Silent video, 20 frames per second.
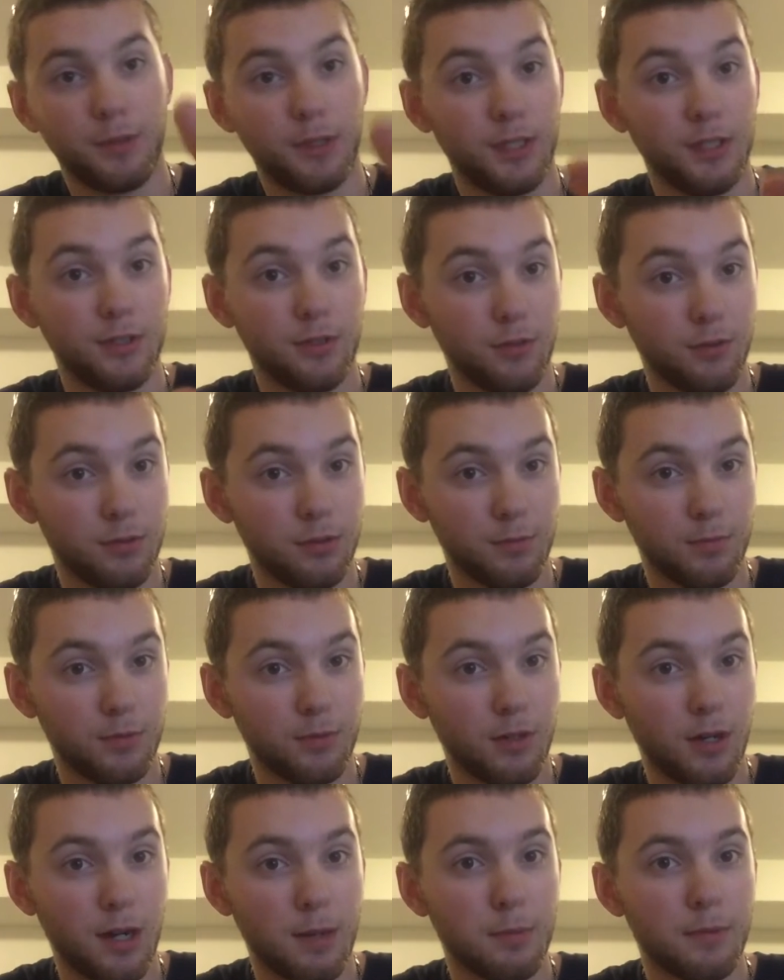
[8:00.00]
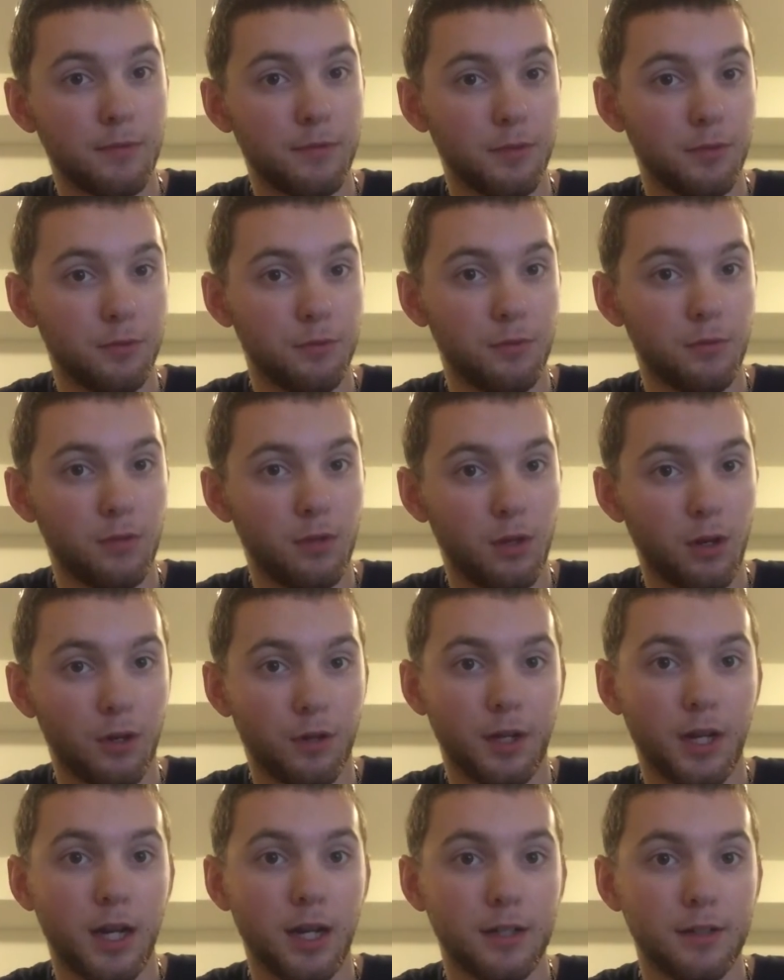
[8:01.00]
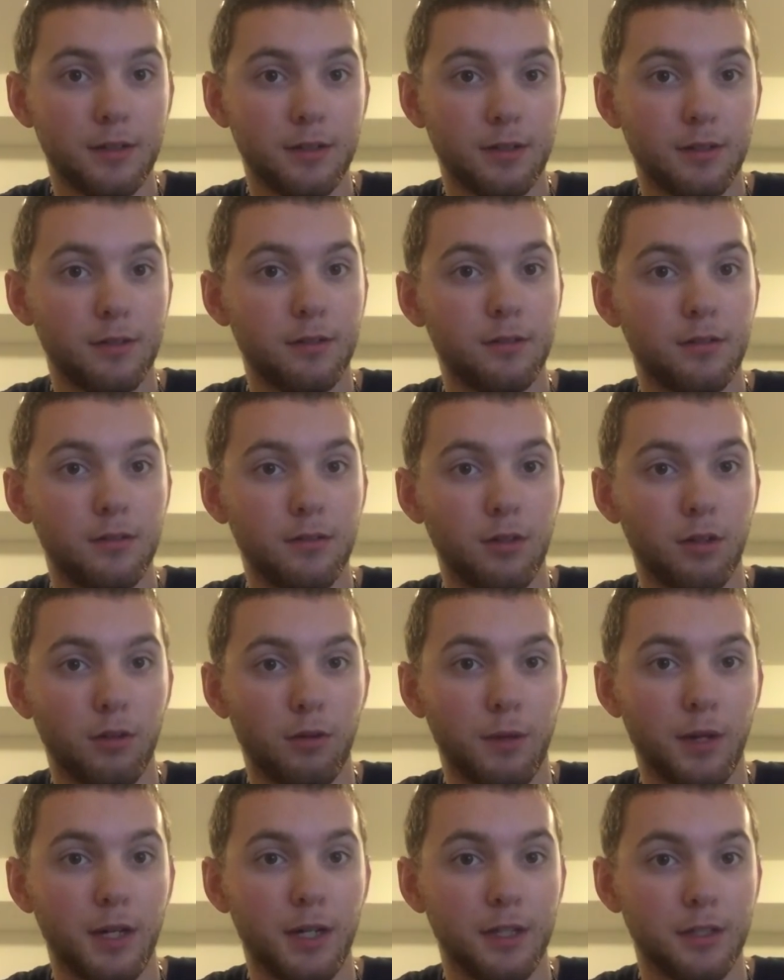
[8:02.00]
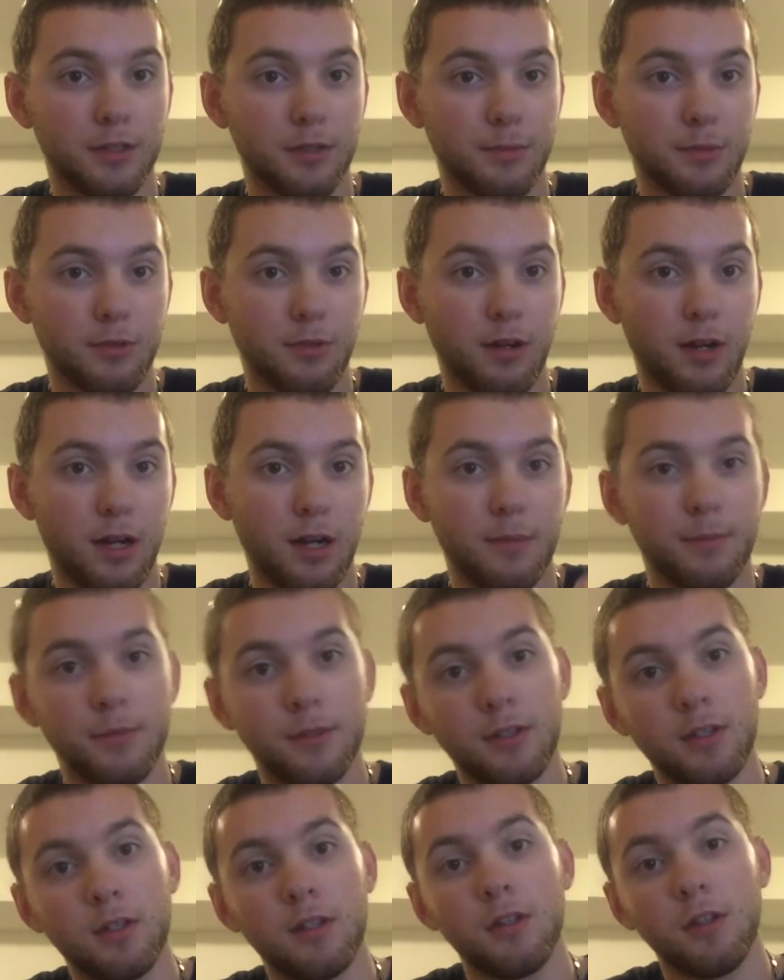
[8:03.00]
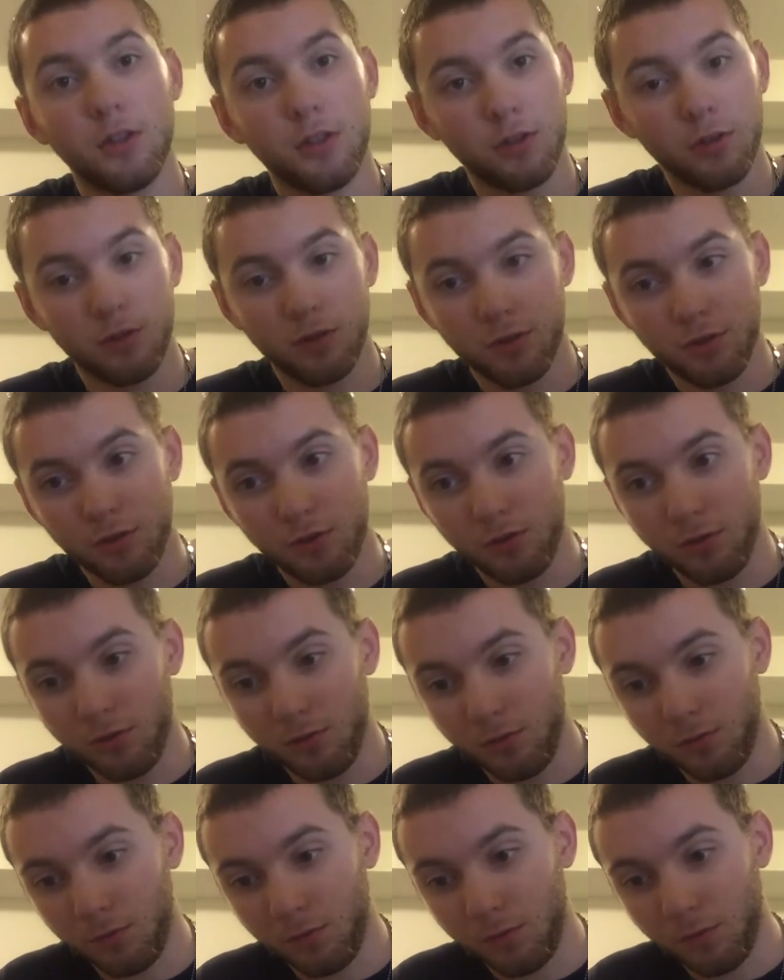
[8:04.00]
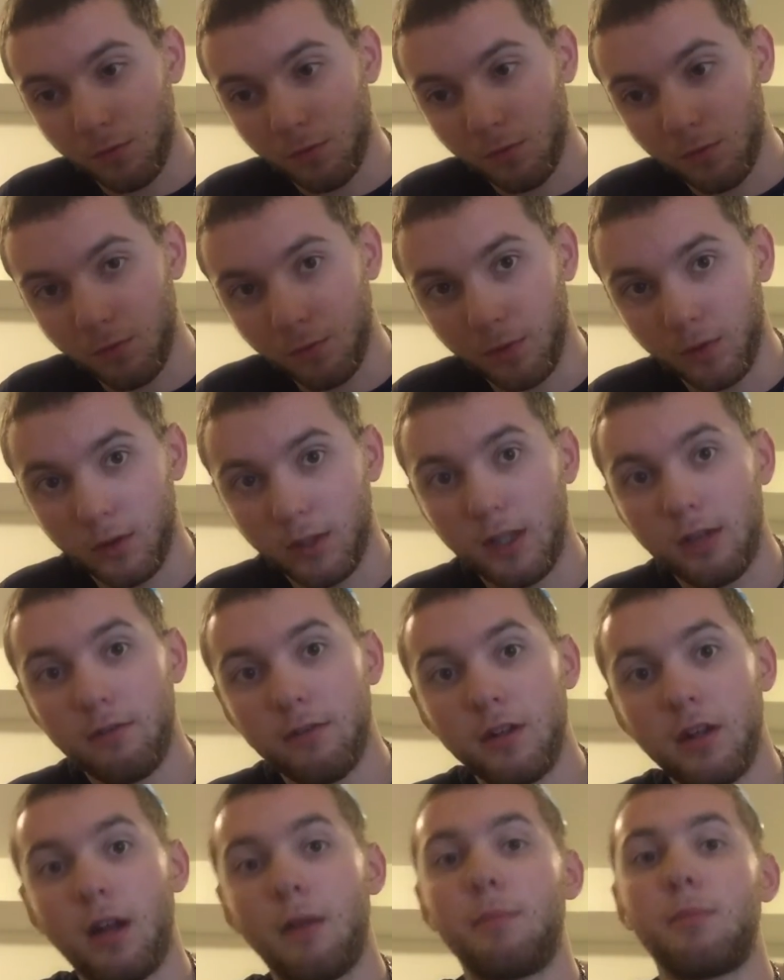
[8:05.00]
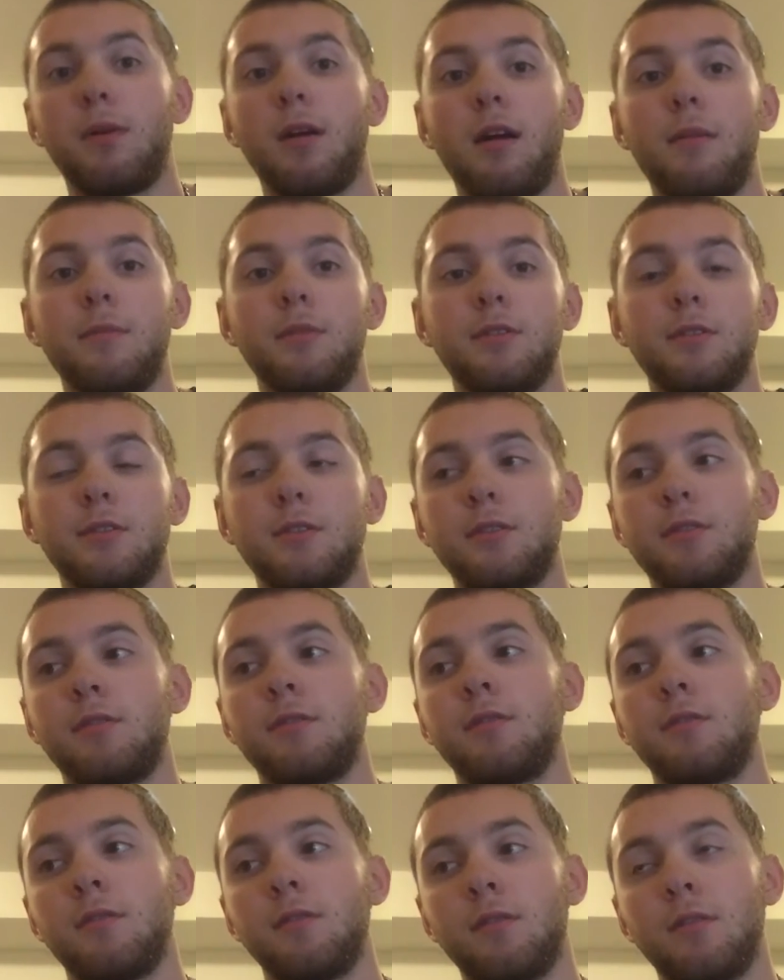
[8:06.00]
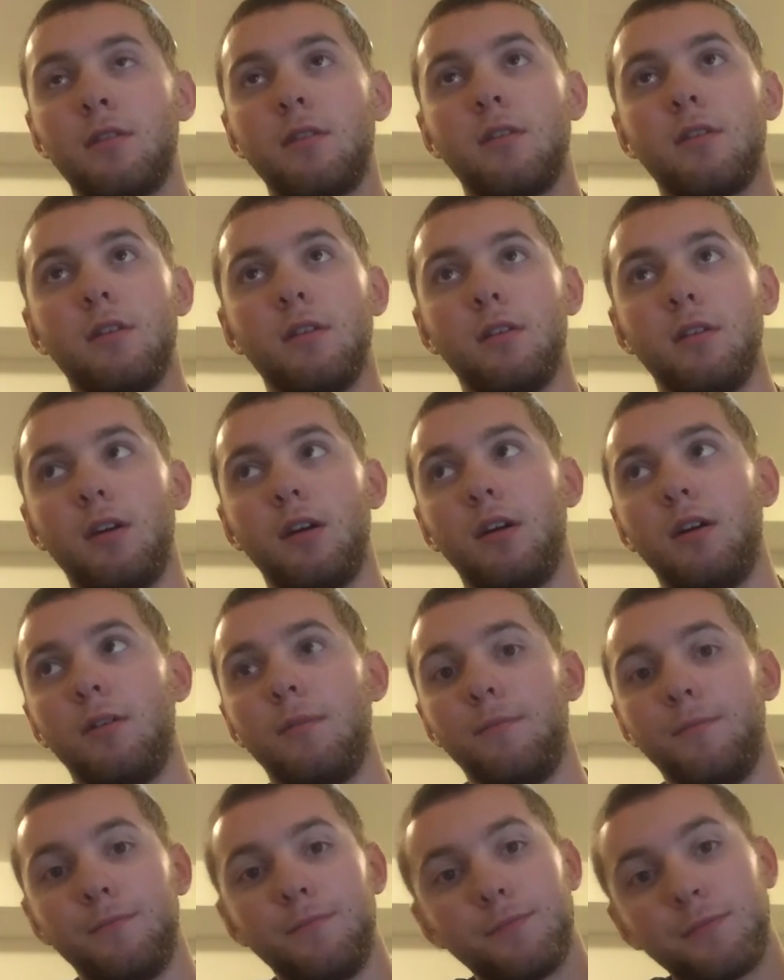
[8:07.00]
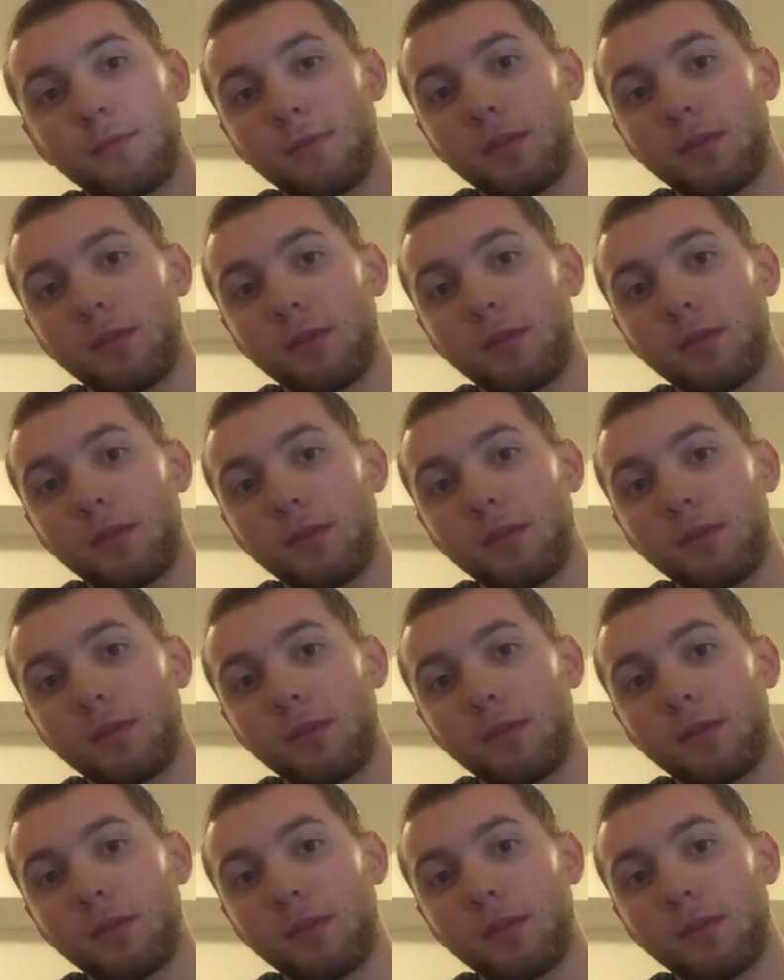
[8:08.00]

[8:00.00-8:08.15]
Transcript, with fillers: please do subscribe if you are not already subscribed. You will love it, I promise. Um,